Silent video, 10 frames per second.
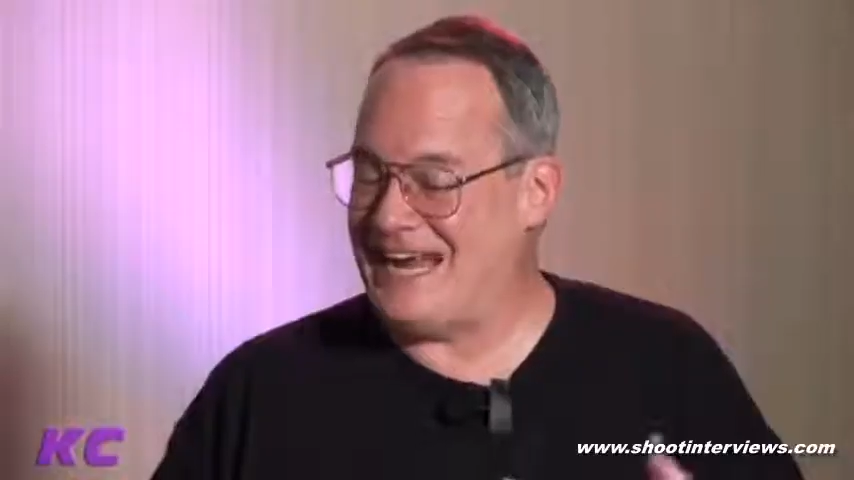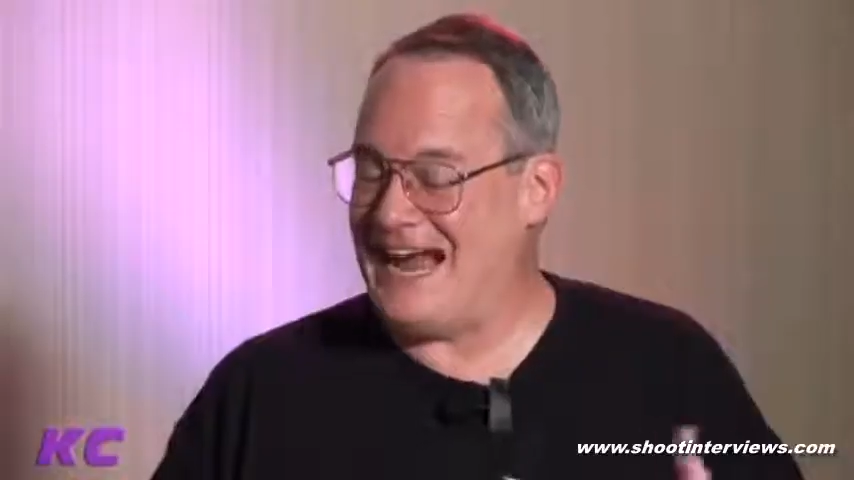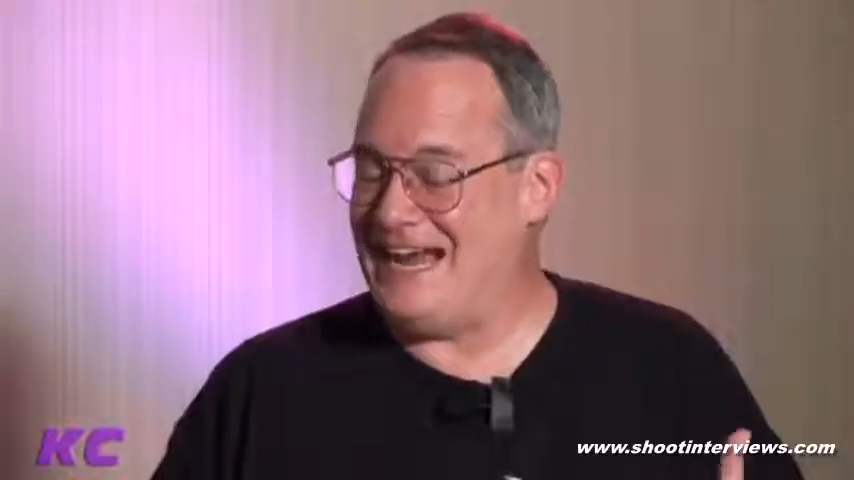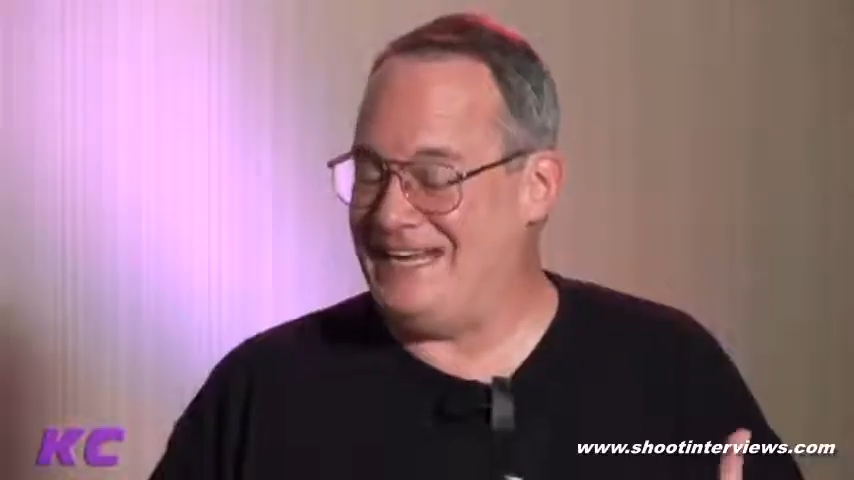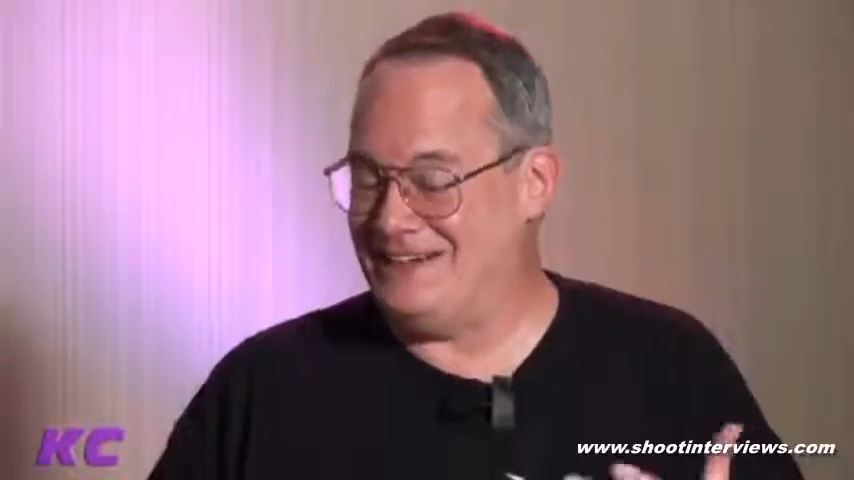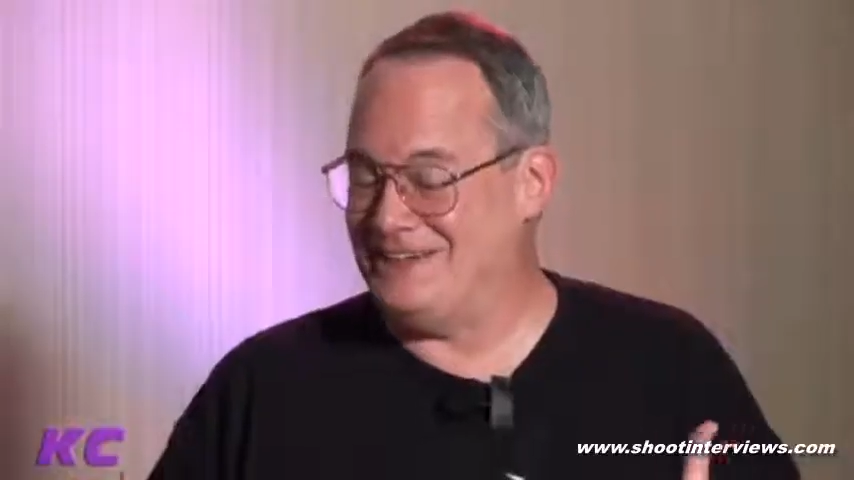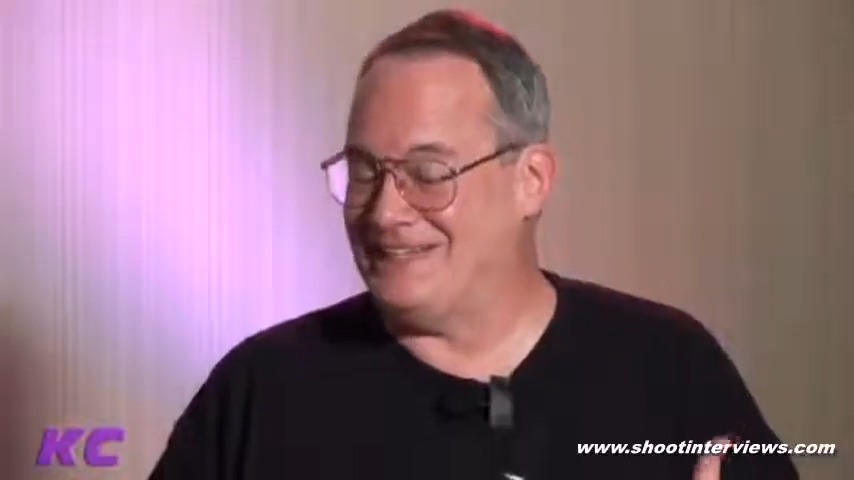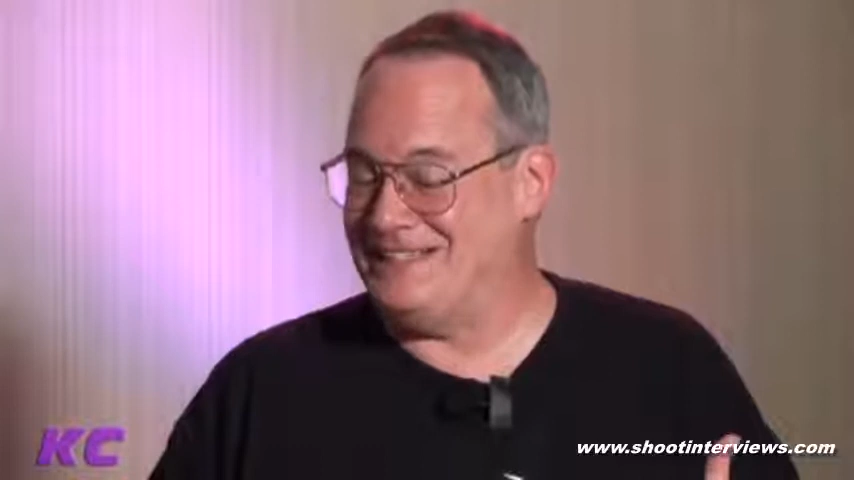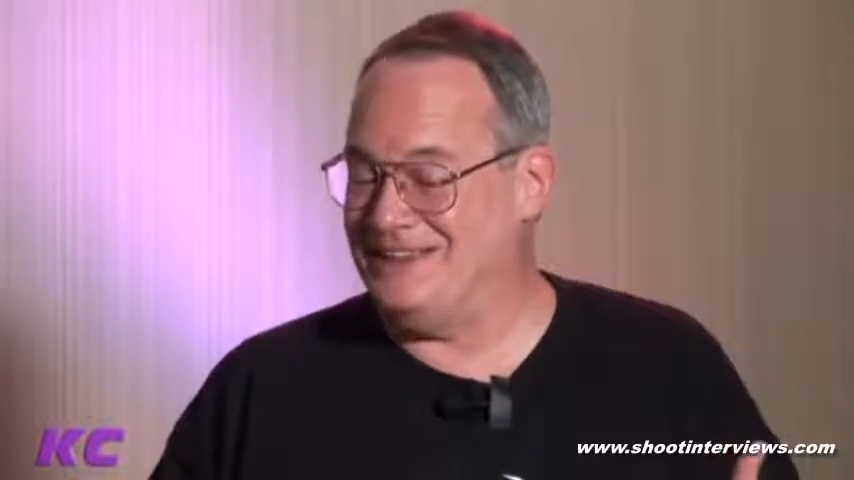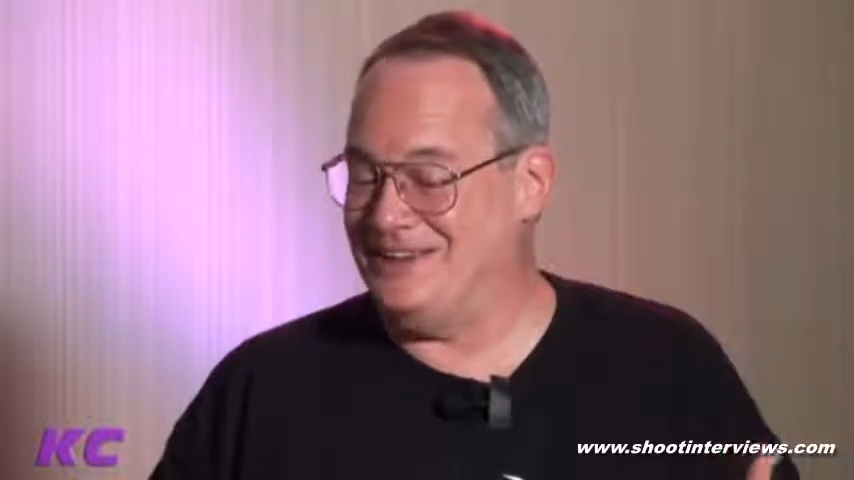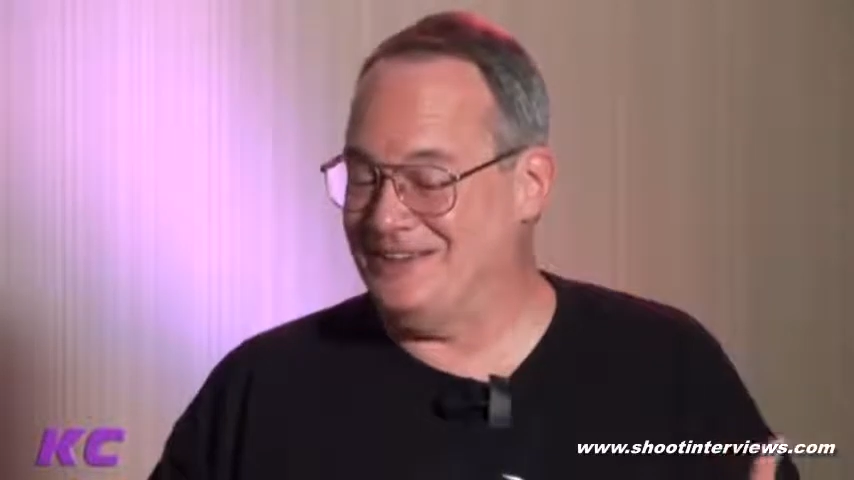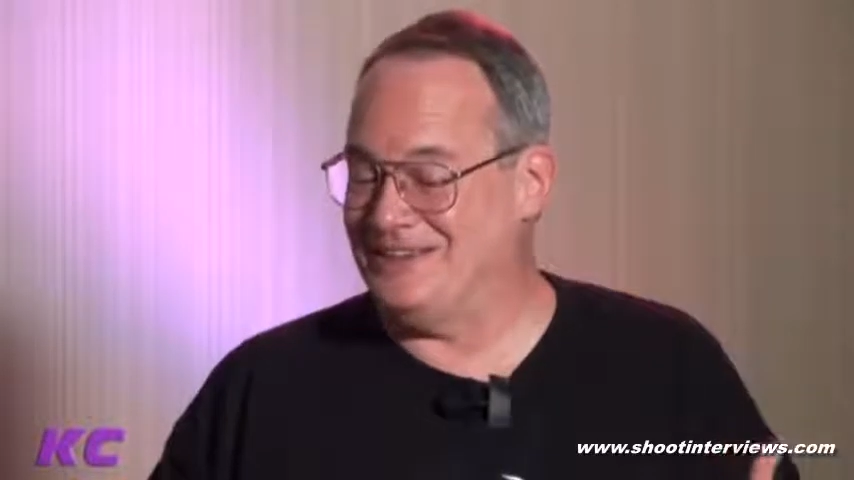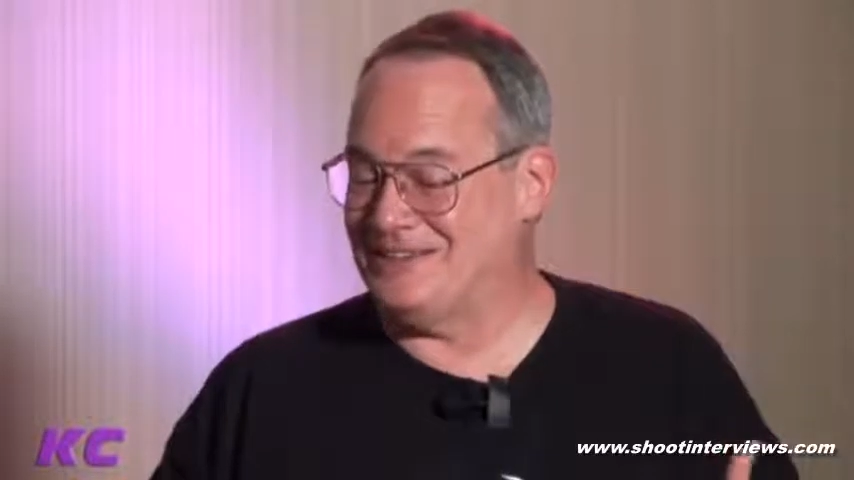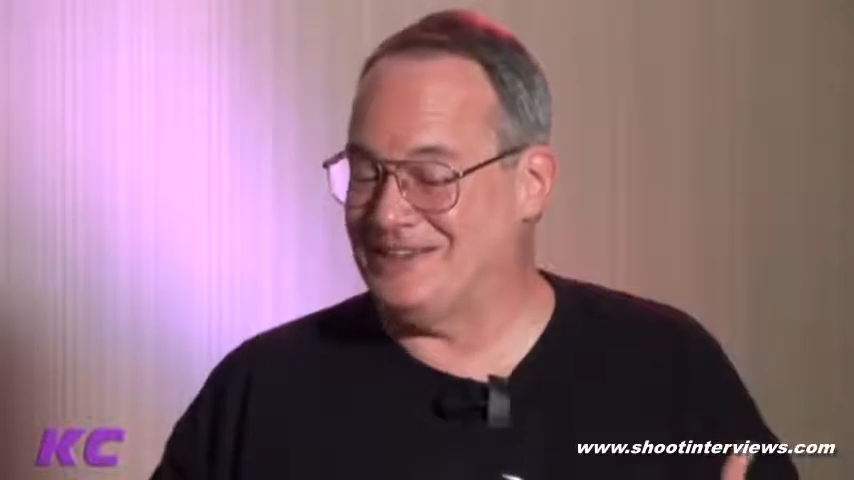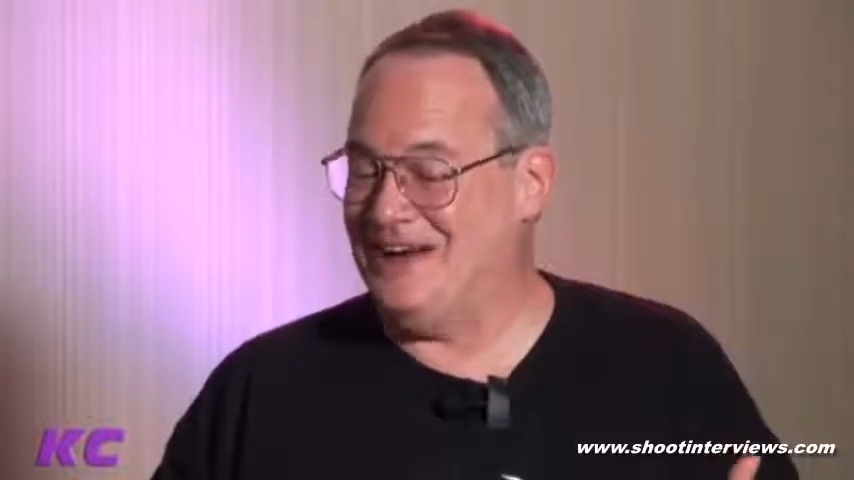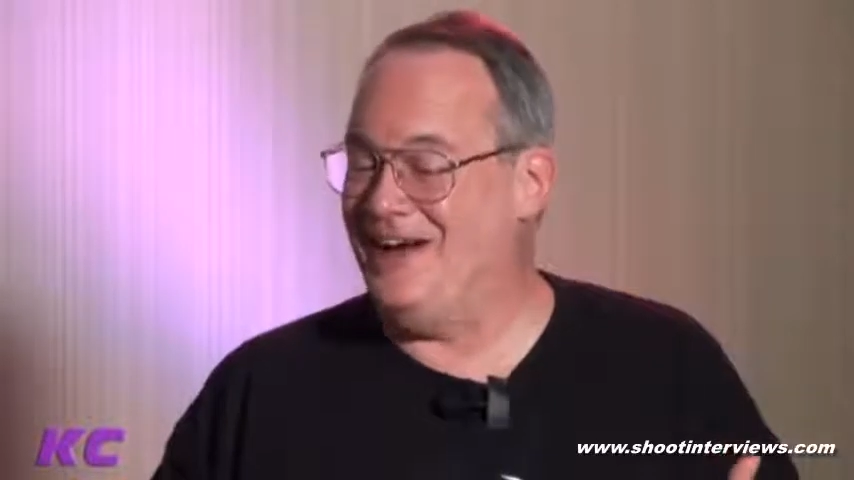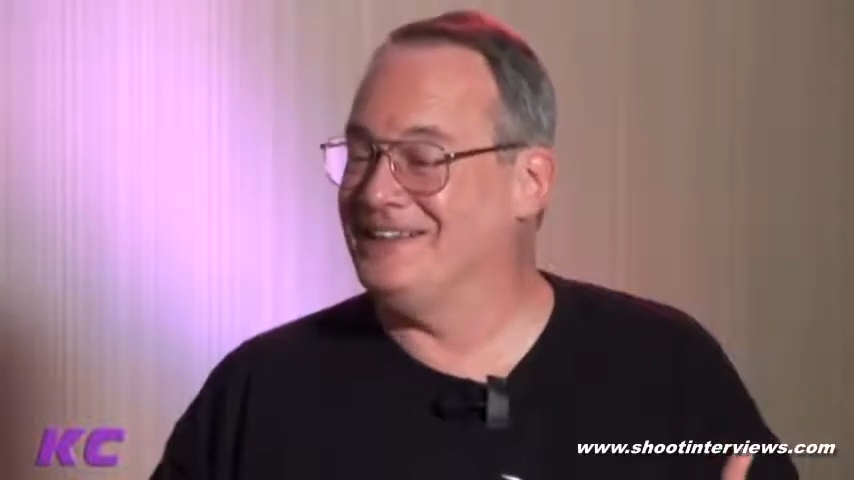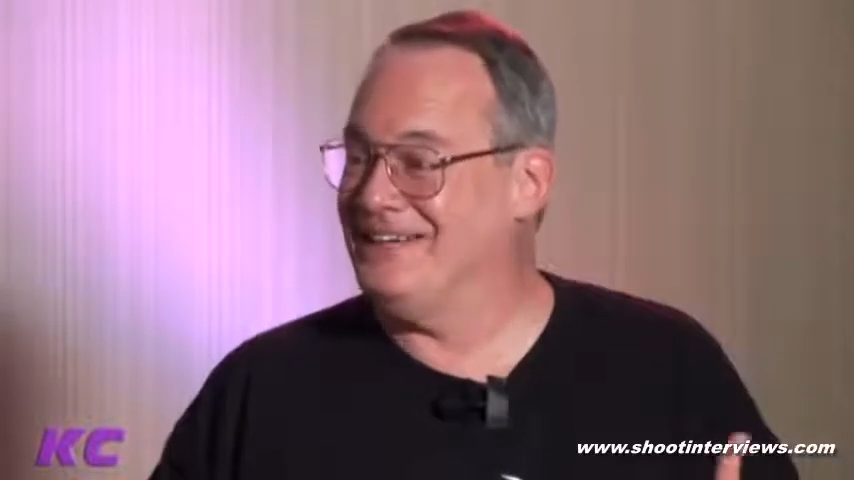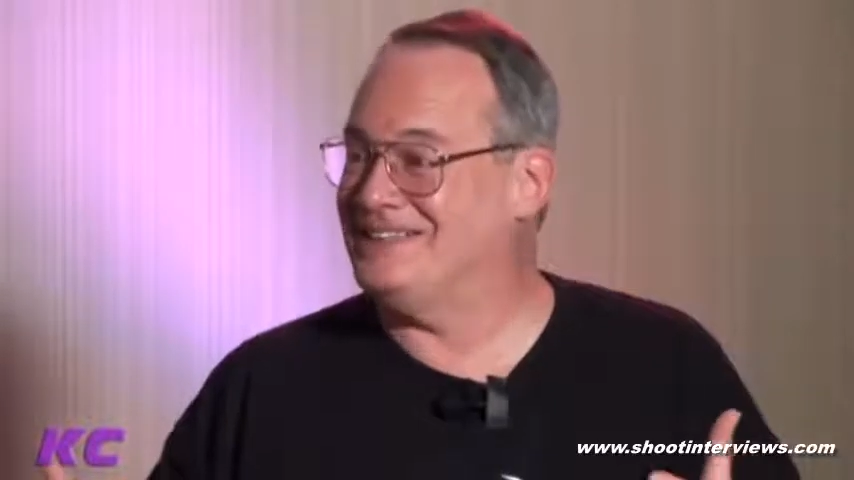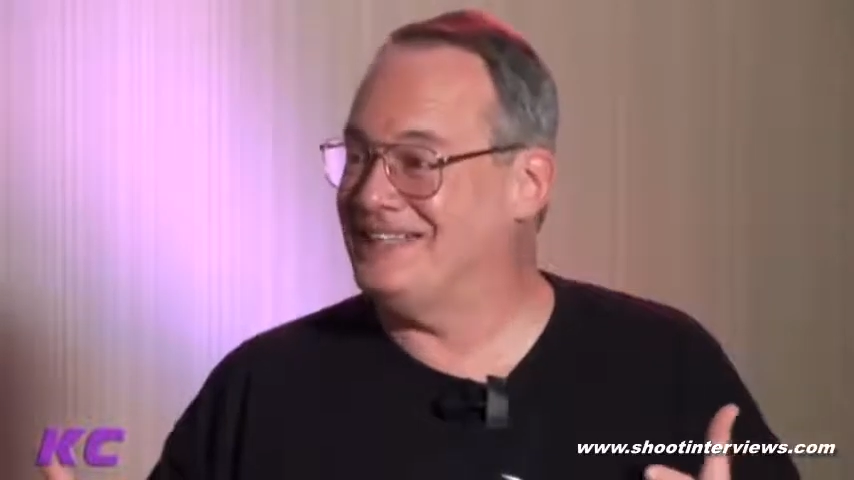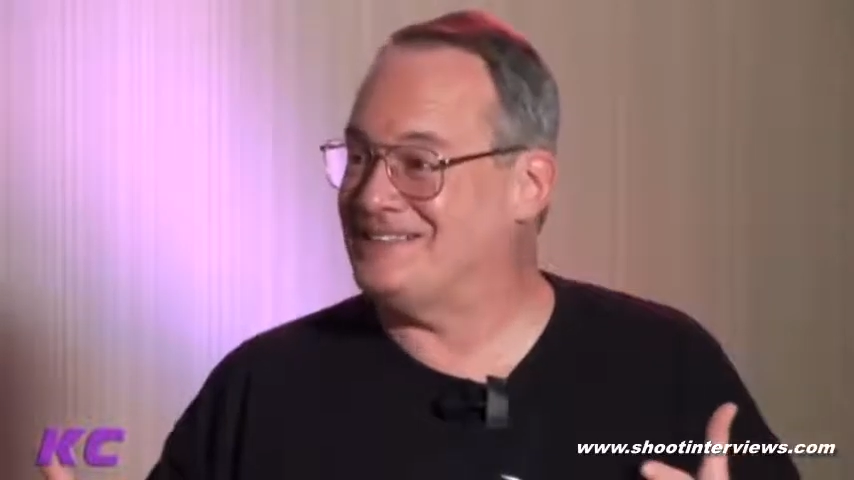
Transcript: a guy early on, uh, early on that,